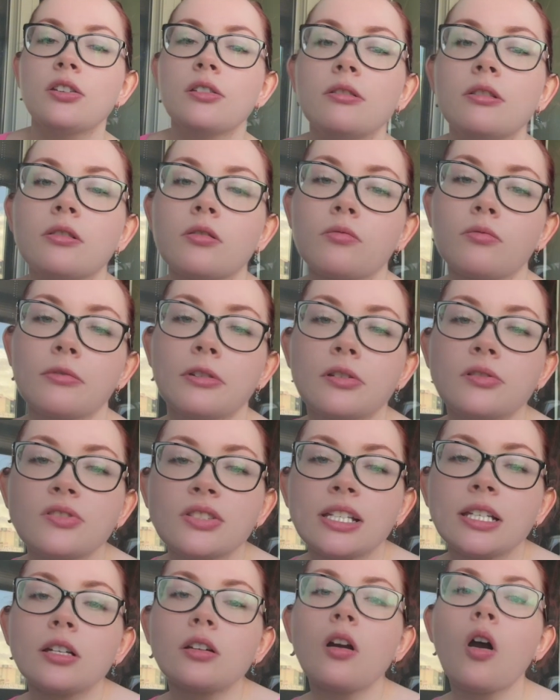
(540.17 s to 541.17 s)
your roots
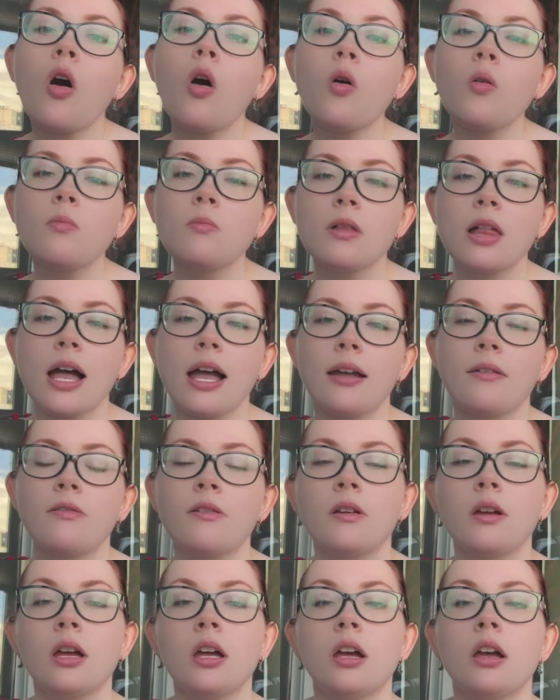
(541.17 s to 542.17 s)
in your home life,
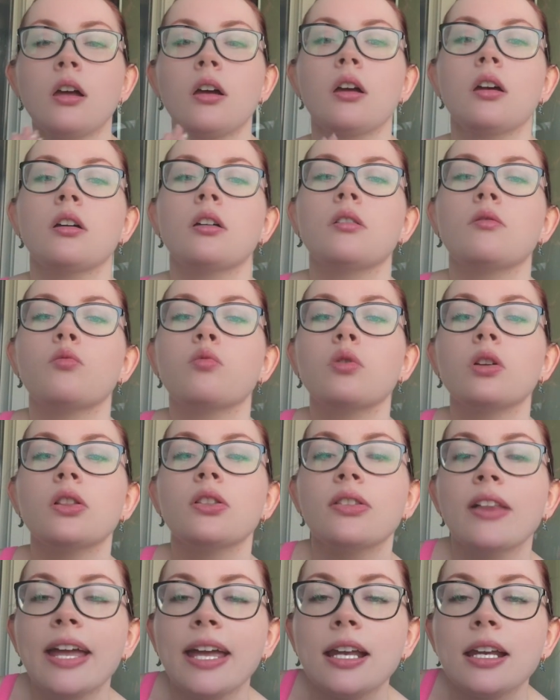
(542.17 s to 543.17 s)

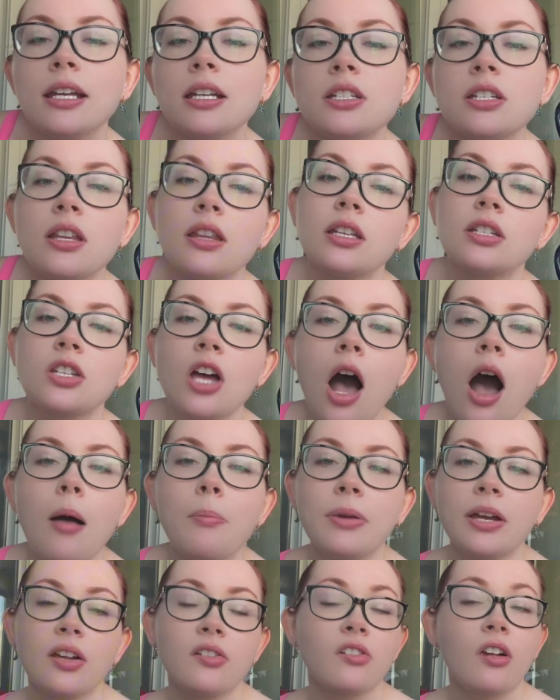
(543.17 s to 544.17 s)
related to the
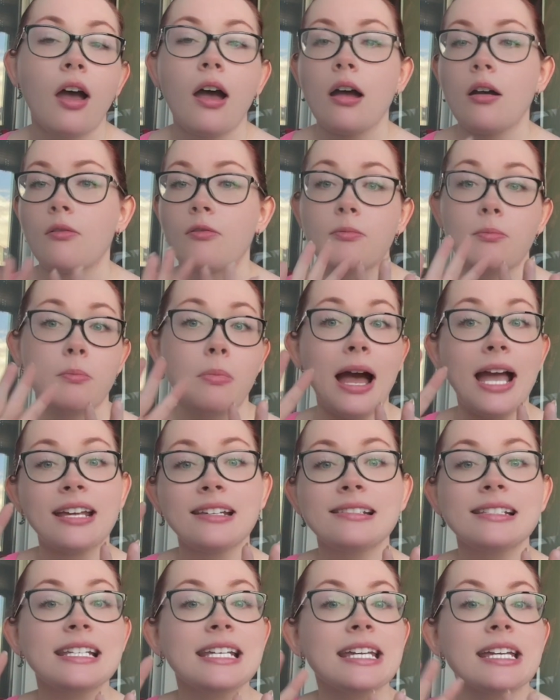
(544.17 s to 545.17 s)
topics of
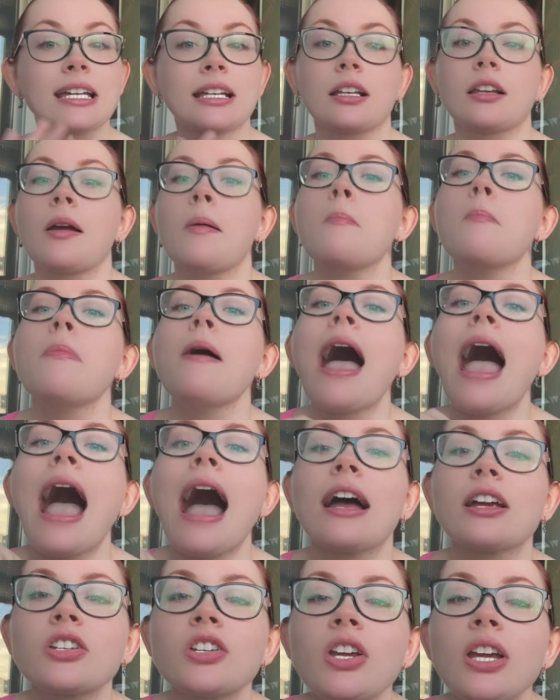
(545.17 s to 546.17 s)
Piscean
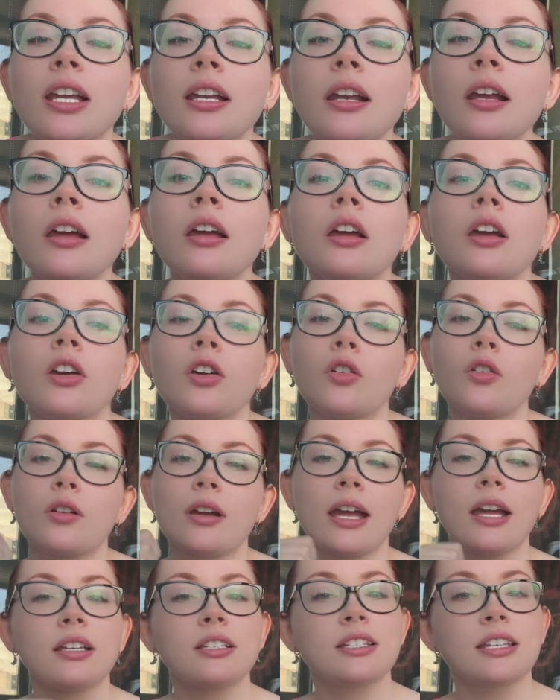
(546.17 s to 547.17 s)
compassion,
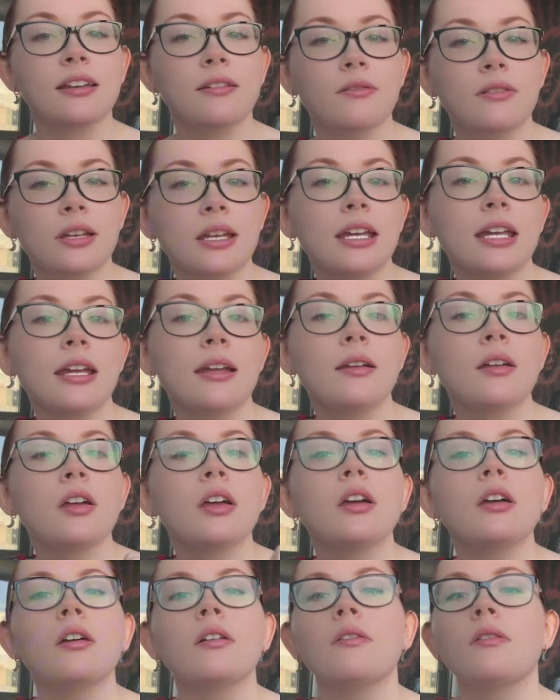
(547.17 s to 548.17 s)
creativity,
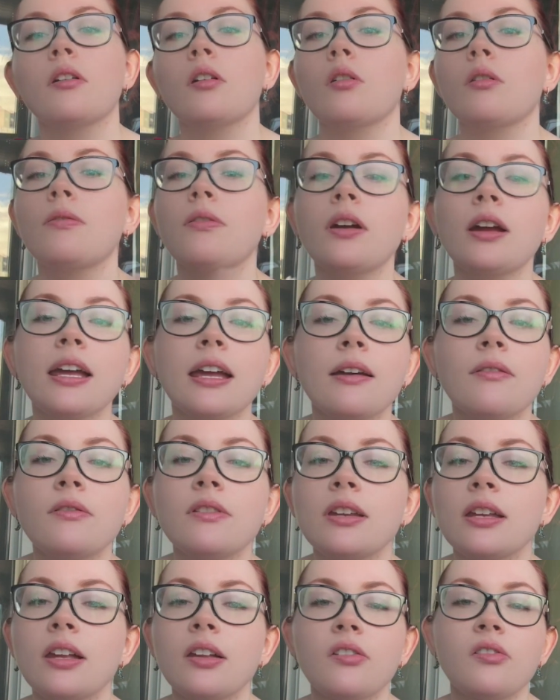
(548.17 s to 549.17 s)
or
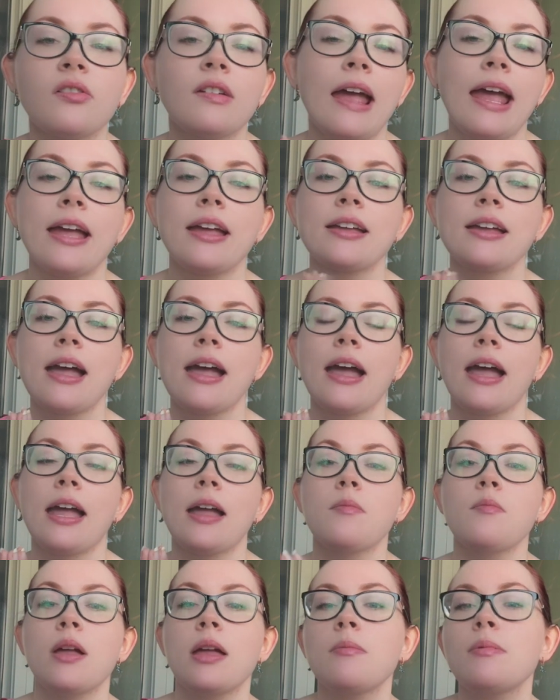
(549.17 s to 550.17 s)
forgiveness,
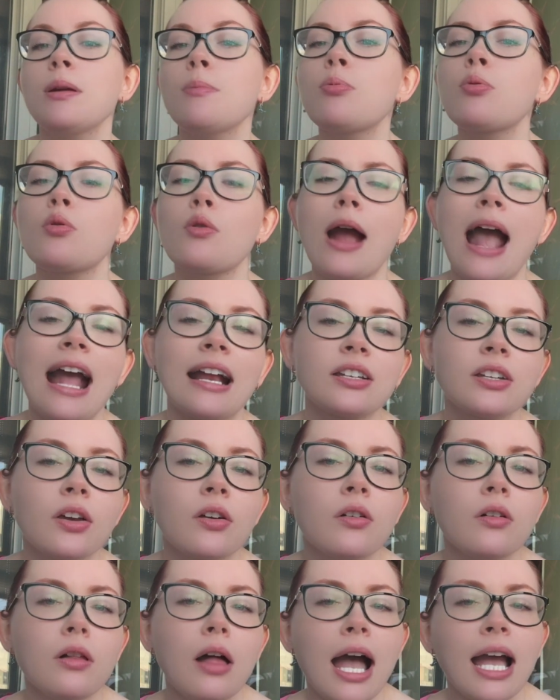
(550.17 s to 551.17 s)
aka maybe
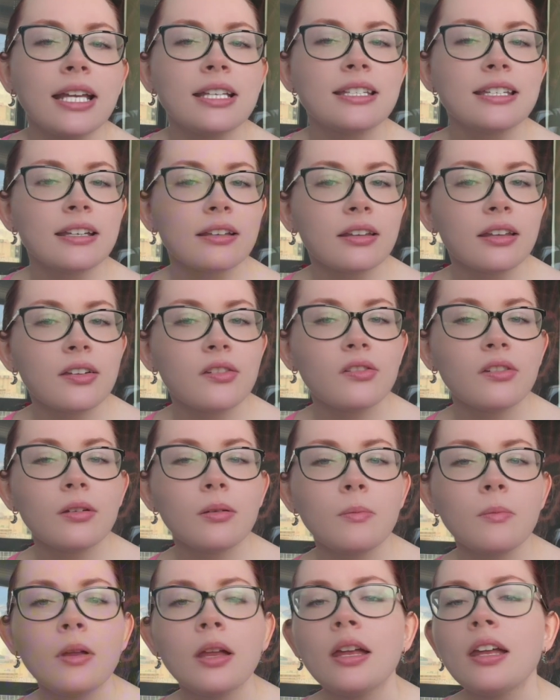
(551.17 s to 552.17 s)
practical
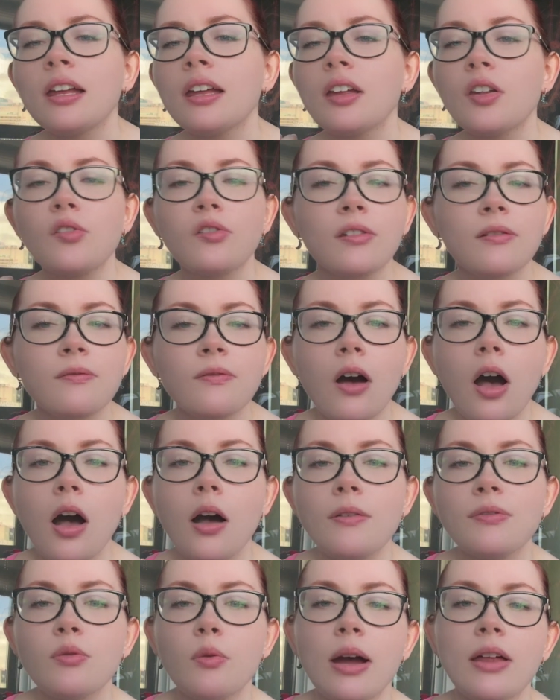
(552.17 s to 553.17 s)
idealism is
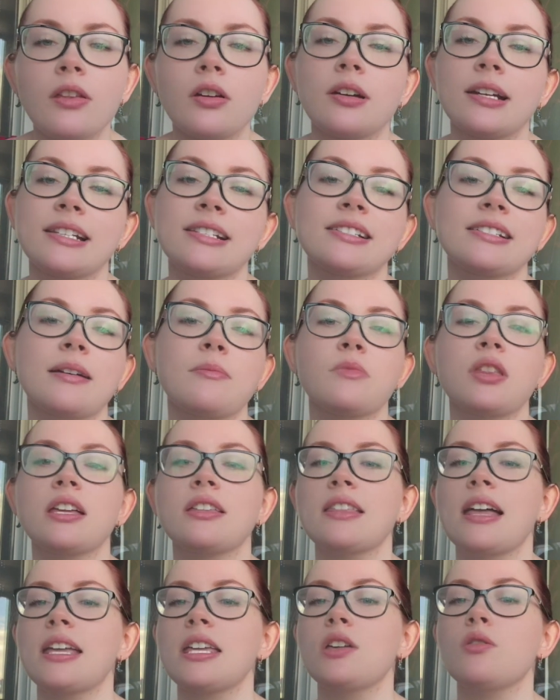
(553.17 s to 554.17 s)
involved, whether it's something
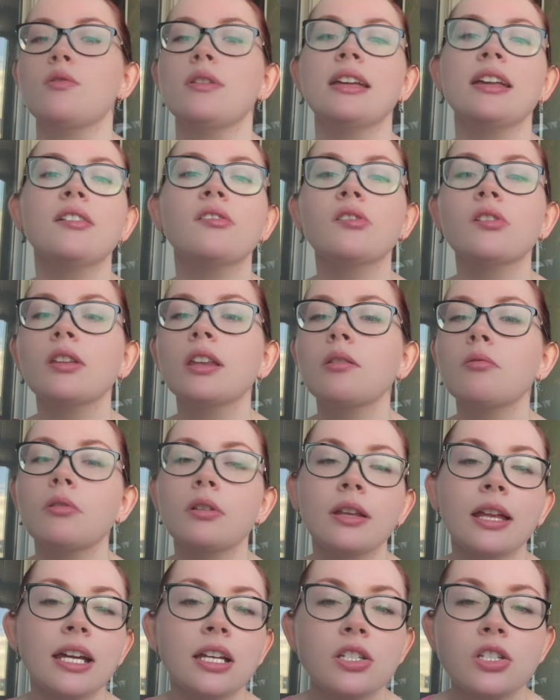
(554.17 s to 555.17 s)
that you easily
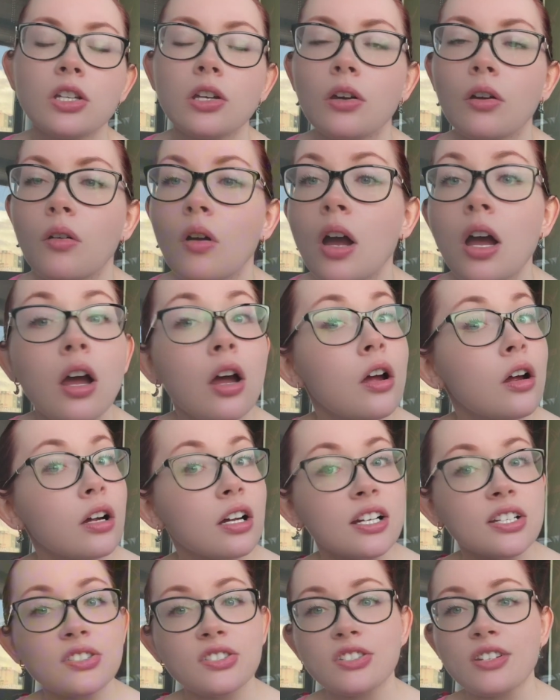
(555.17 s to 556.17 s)
relate to or
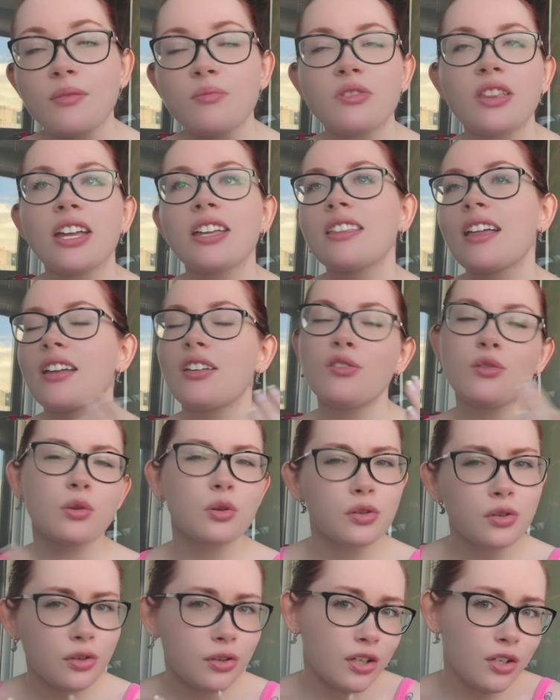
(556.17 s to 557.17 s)
it's something that
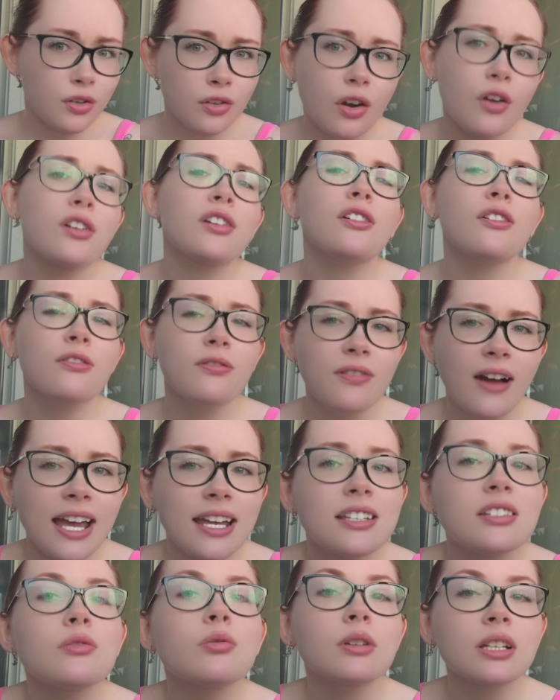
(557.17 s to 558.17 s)
you
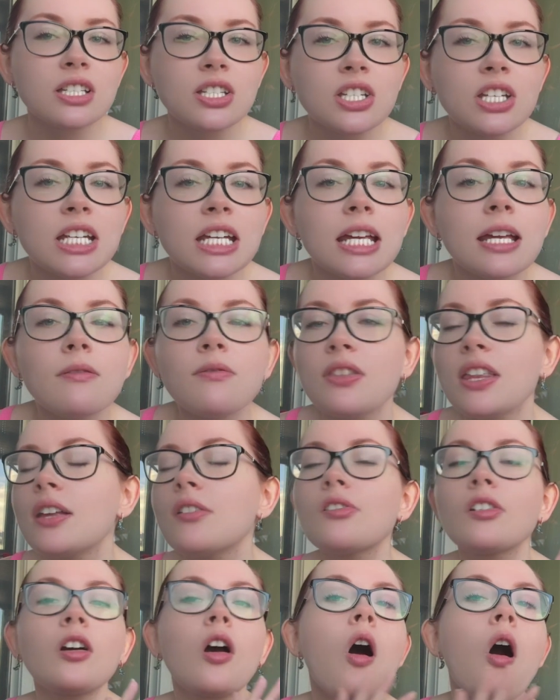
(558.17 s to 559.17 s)
fight to achieve.
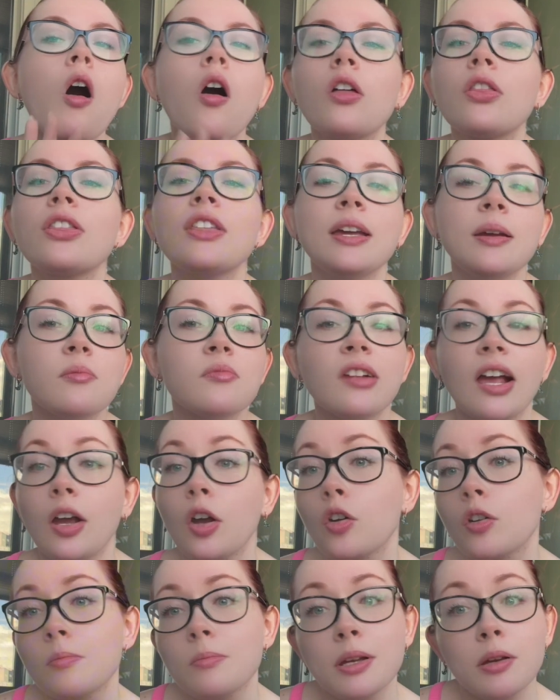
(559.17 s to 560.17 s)
These are all themes that
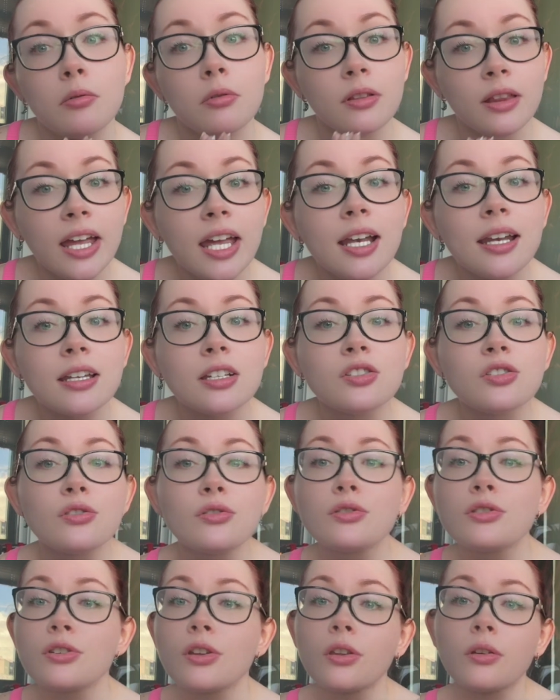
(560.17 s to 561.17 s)
could be related due
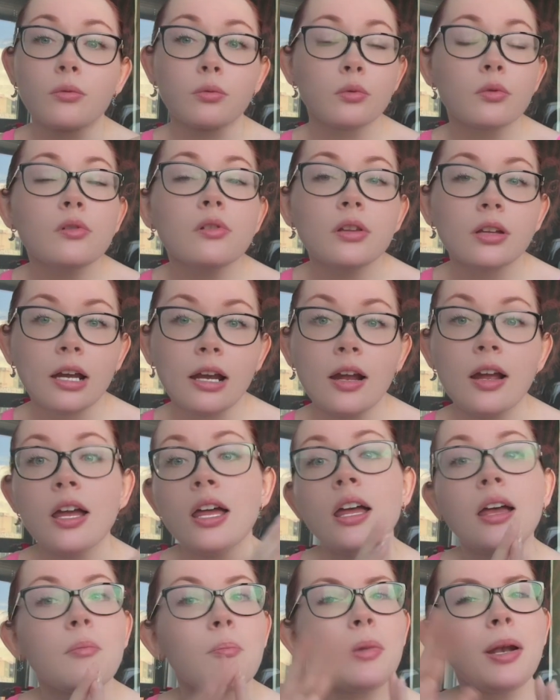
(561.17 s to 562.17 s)
to the ruler,
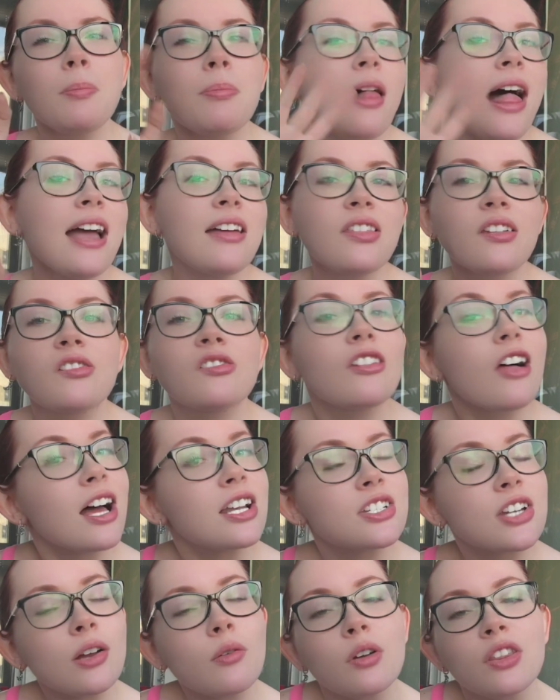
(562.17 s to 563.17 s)
but apply this
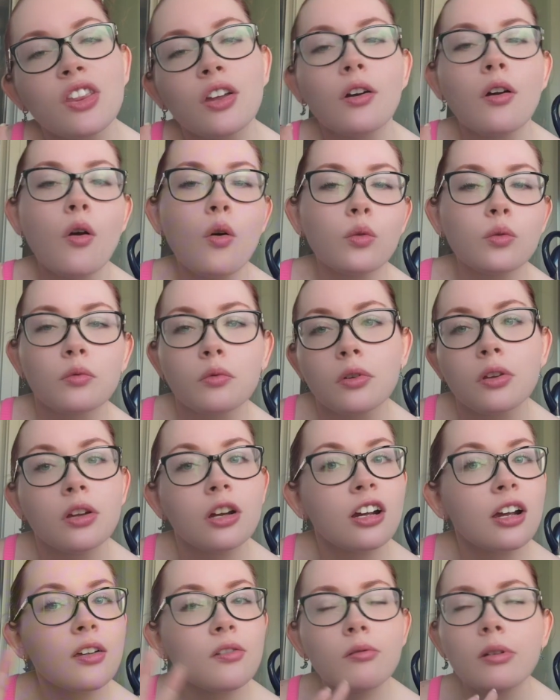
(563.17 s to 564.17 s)
logic with your own ruler
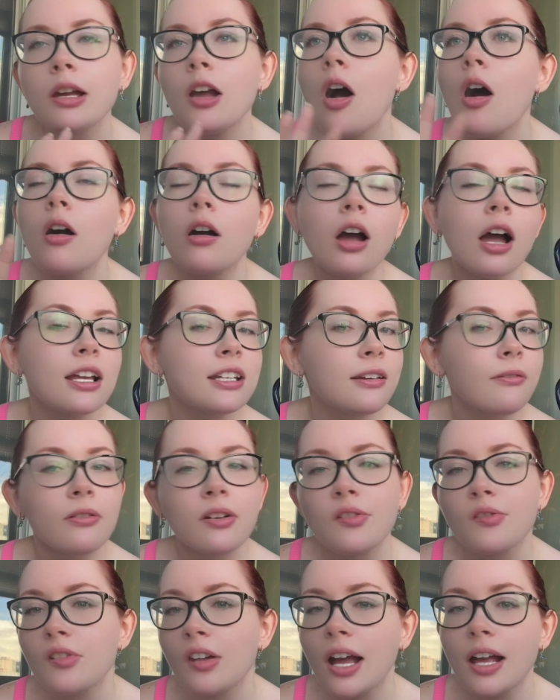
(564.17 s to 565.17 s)
because we all got
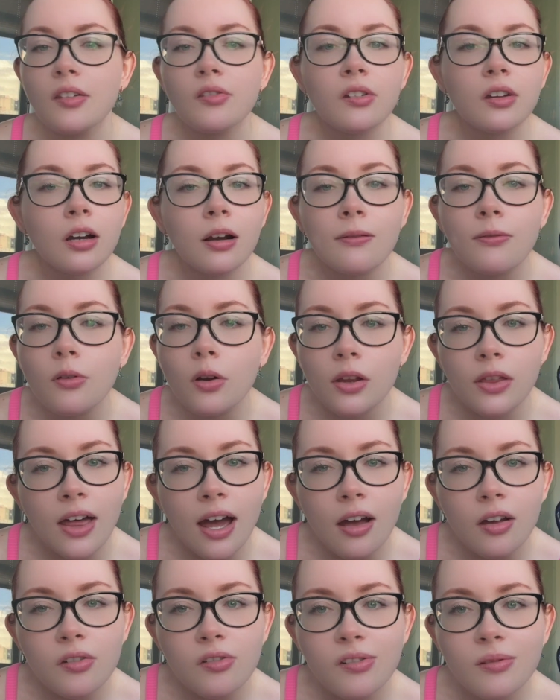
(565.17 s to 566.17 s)
different signs in our fourth
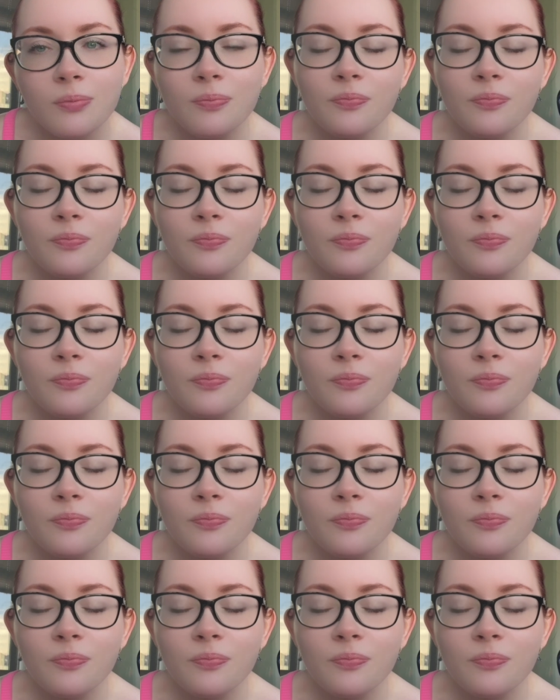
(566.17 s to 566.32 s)
house.